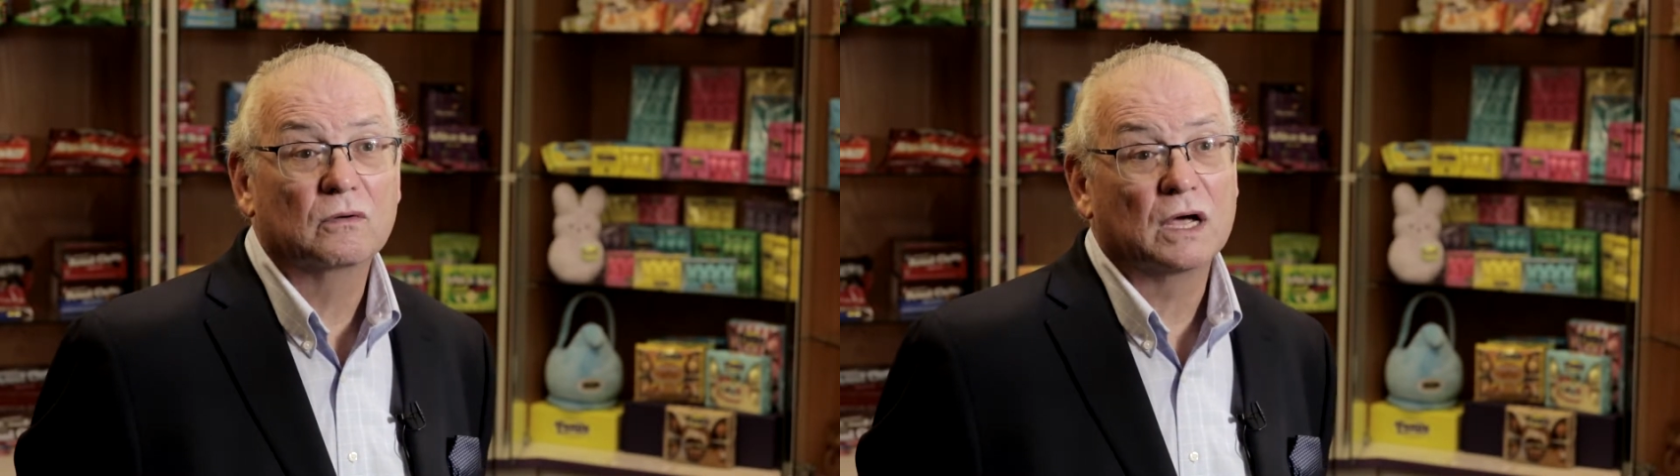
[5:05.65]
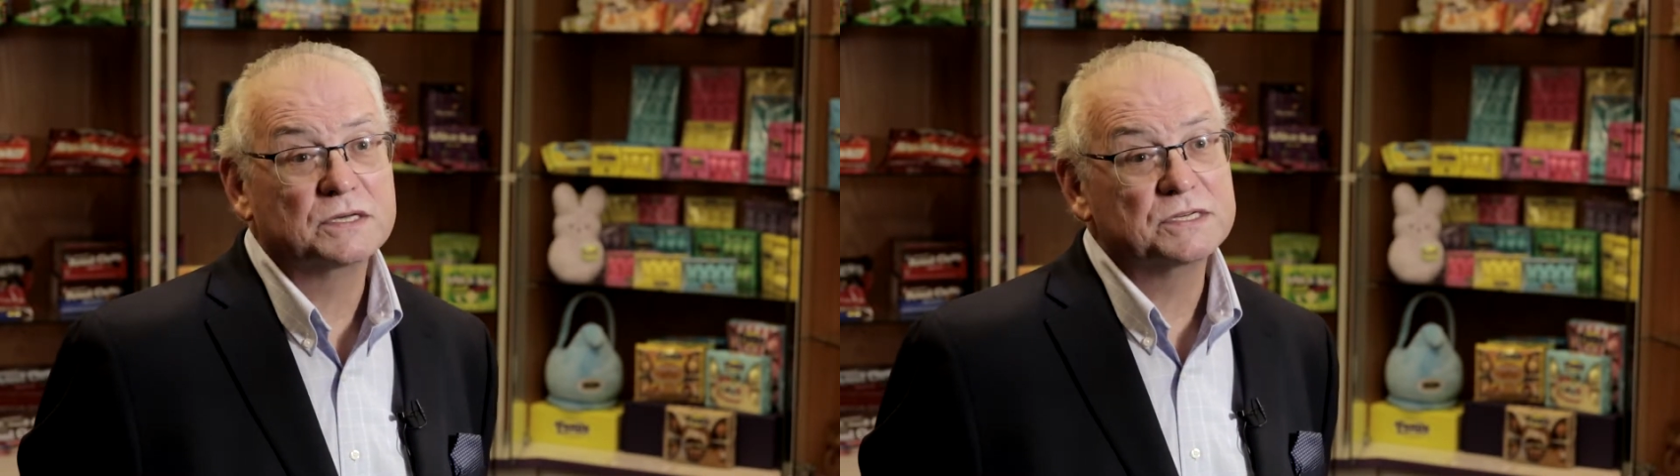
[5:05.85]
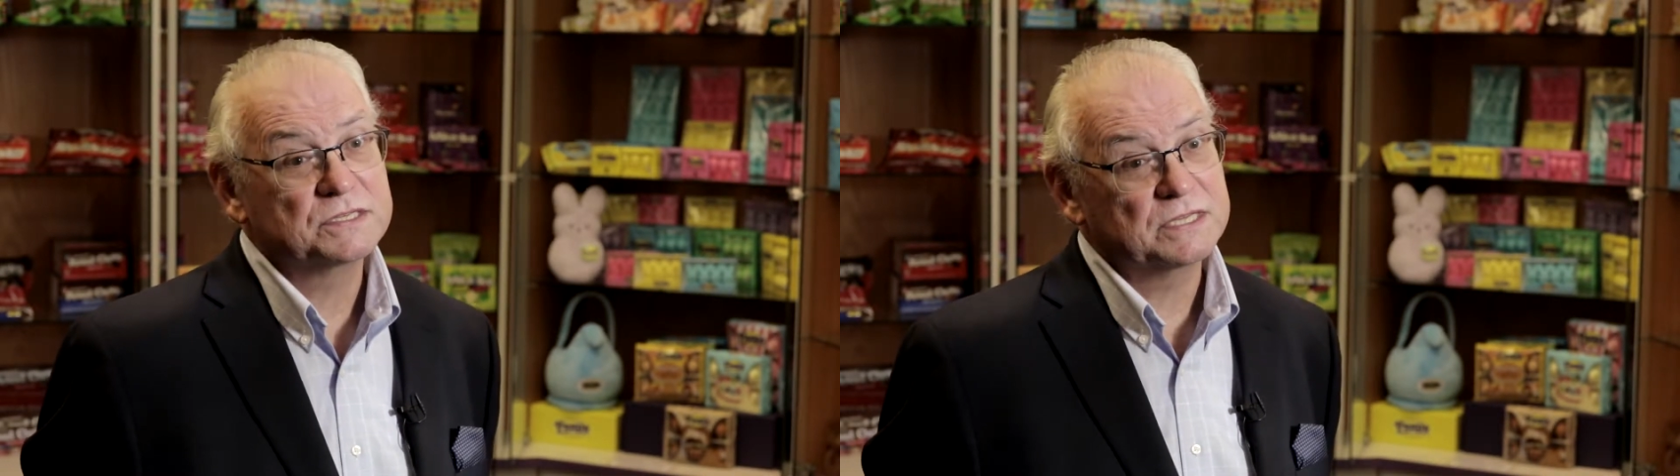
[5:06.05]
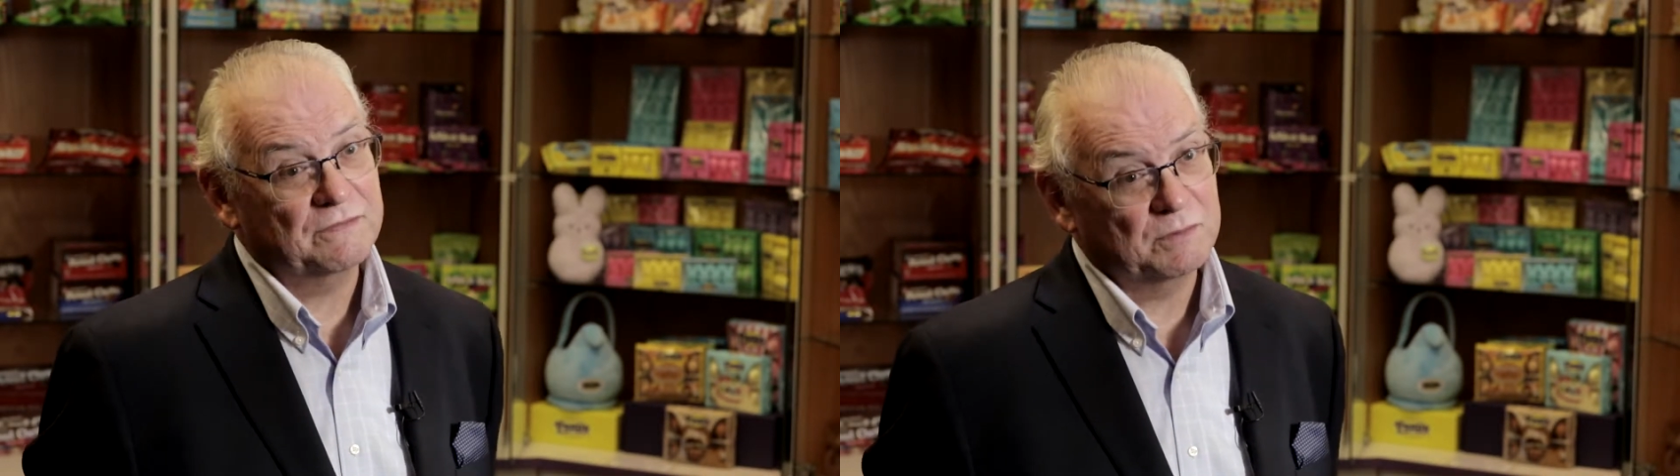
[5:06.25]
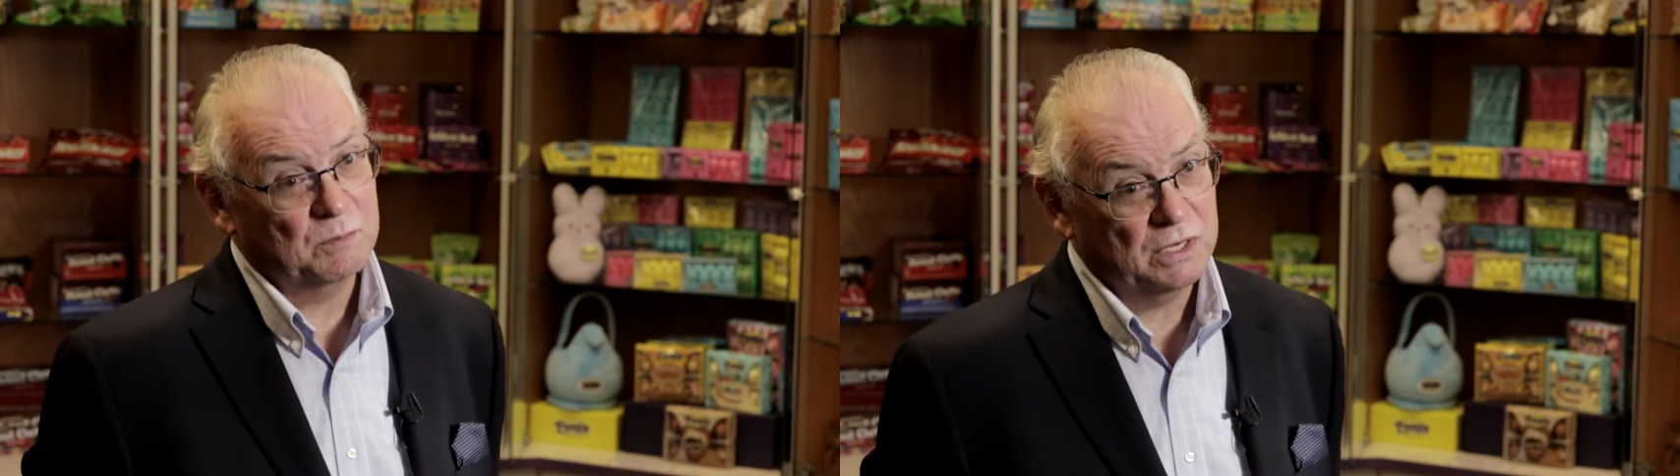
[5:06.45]
not just
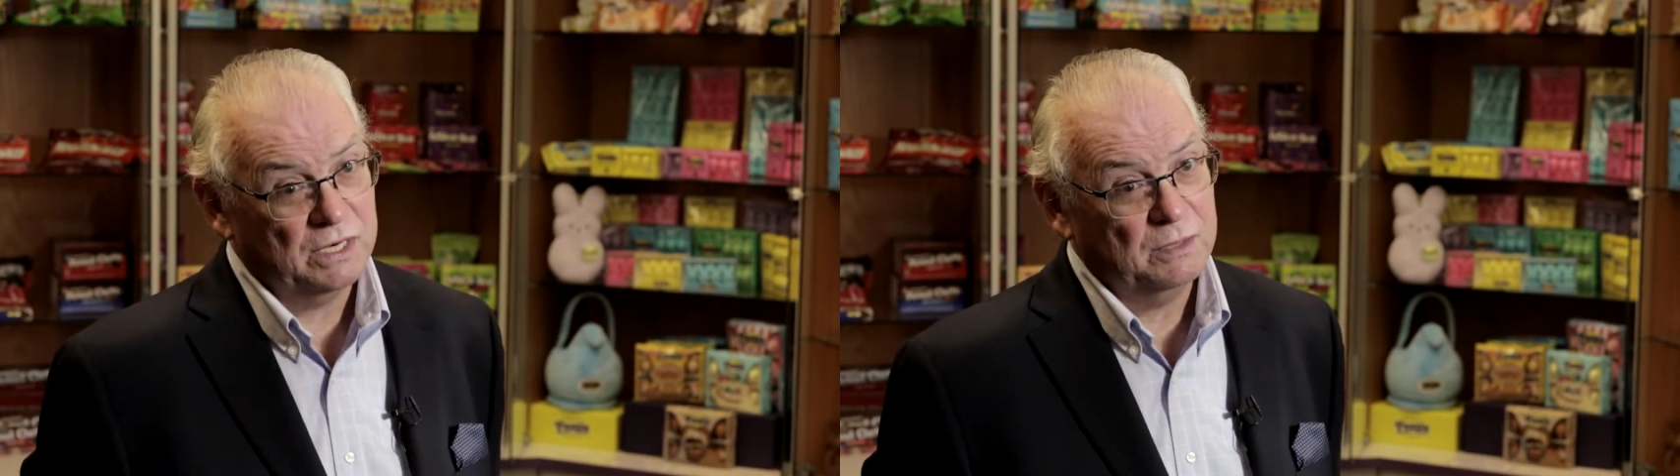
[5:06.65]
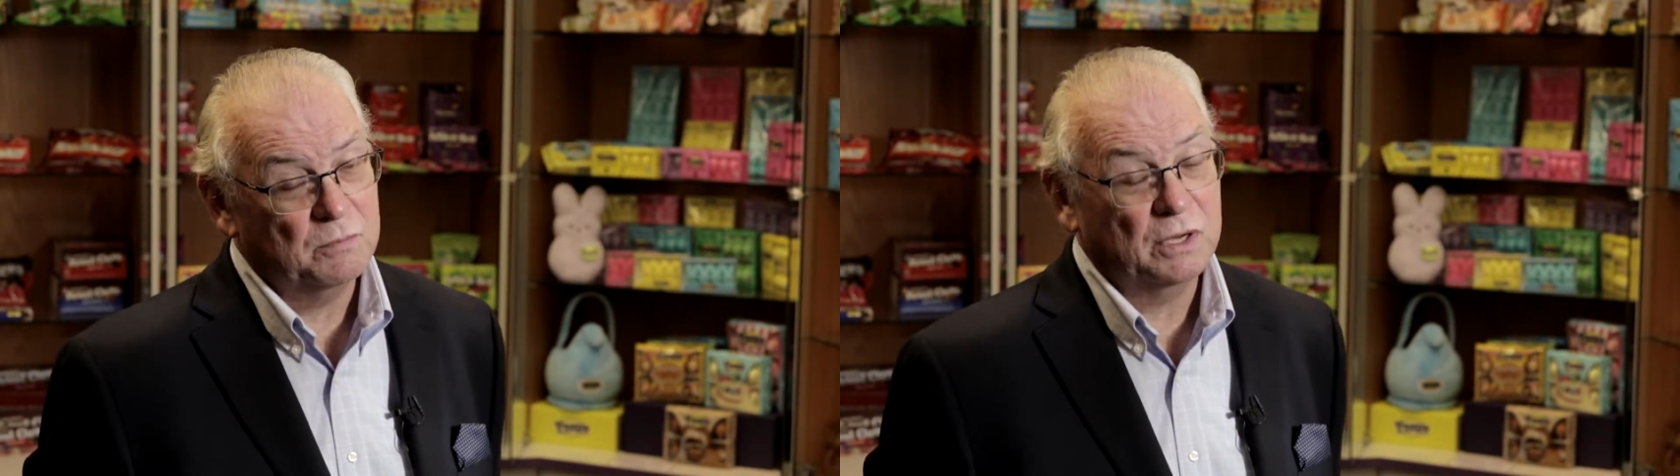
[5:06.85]
saving money,